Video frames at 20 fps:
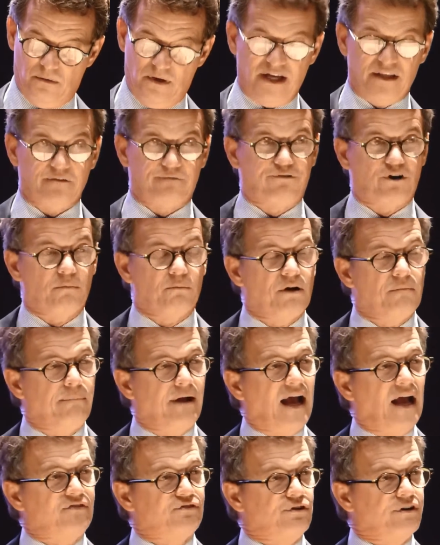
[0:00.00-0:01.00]
We had the former
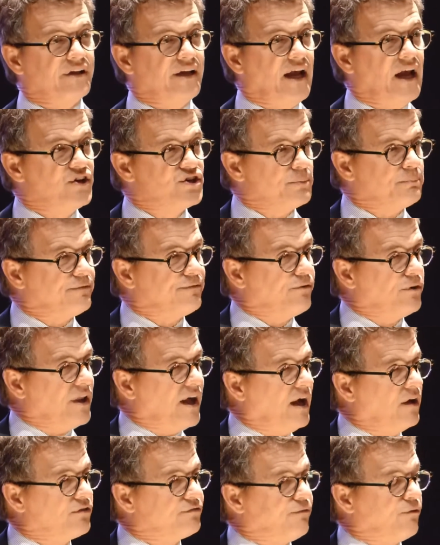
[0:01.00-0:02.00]
ambassador to Egypt before
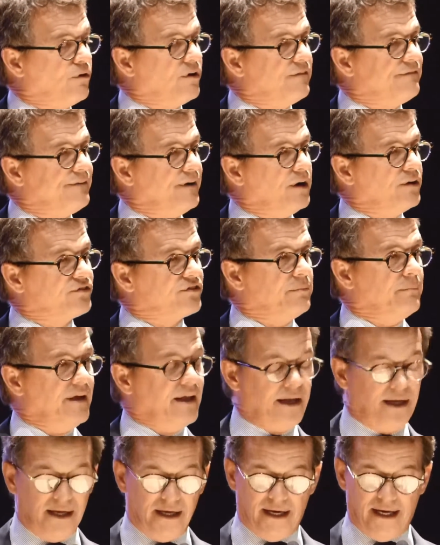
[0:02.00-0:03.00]
the House Foreign Affairs
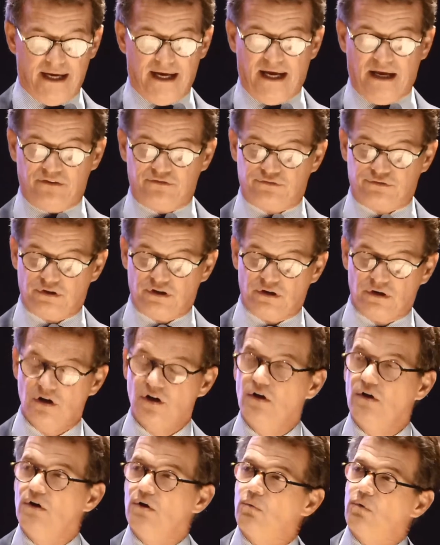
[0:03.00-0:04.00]
Committee, and I asked
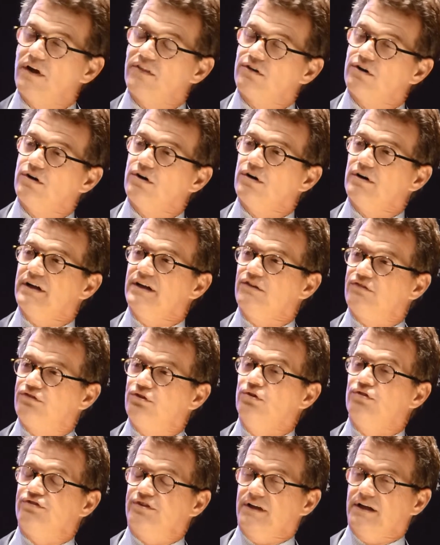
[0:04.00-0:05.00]
her whether her
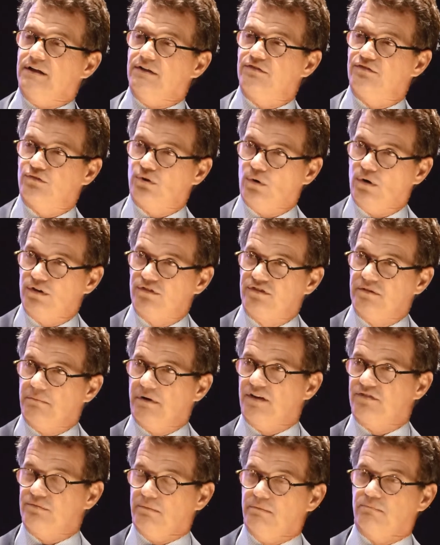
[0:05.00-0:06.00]
insouciance towards the
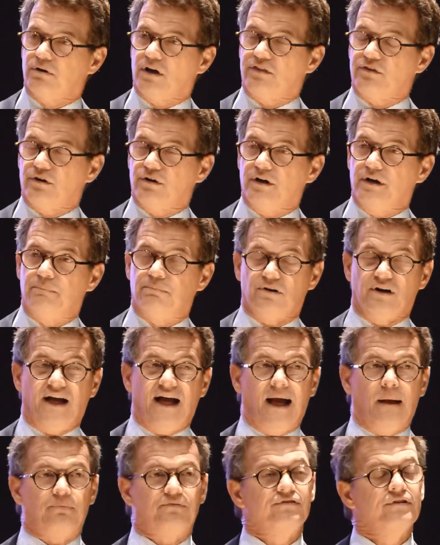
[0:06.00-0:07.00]
Muslim Brotherhood
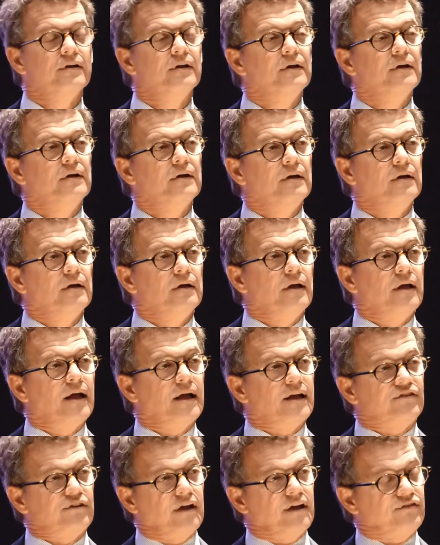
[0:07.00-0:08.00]
perhaps
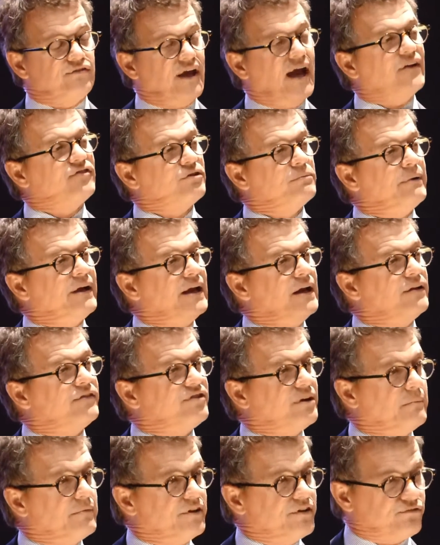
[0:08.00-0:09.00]
exacerbated
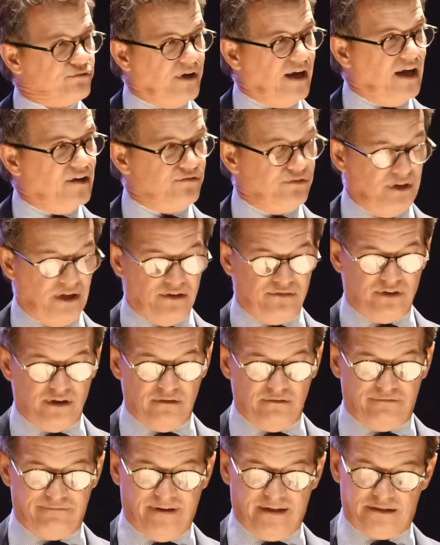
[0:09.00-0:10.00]
some of the tragedies that
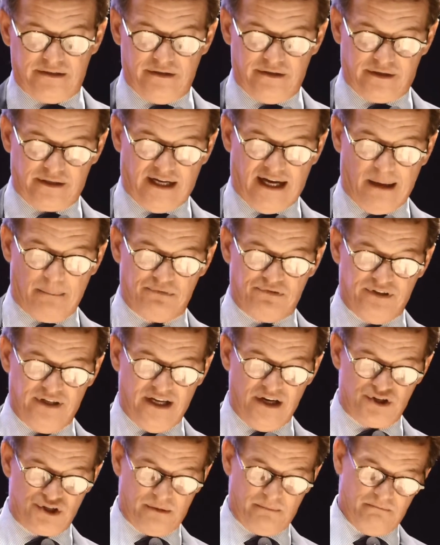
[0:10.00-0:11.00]
have affected the Copts in
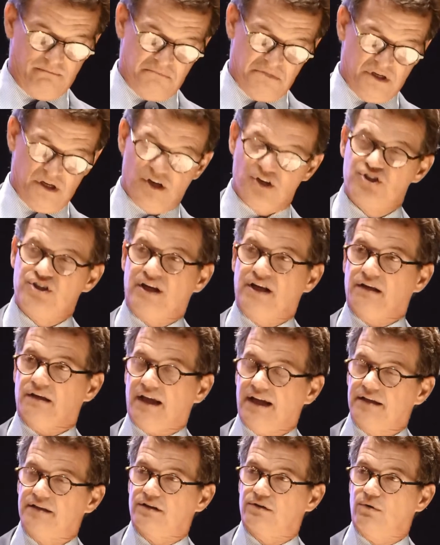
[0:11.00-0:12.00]
Egypt. She didn't
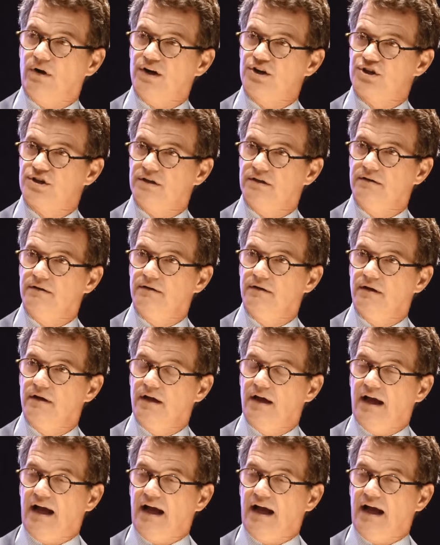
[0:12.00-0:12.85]
like the question.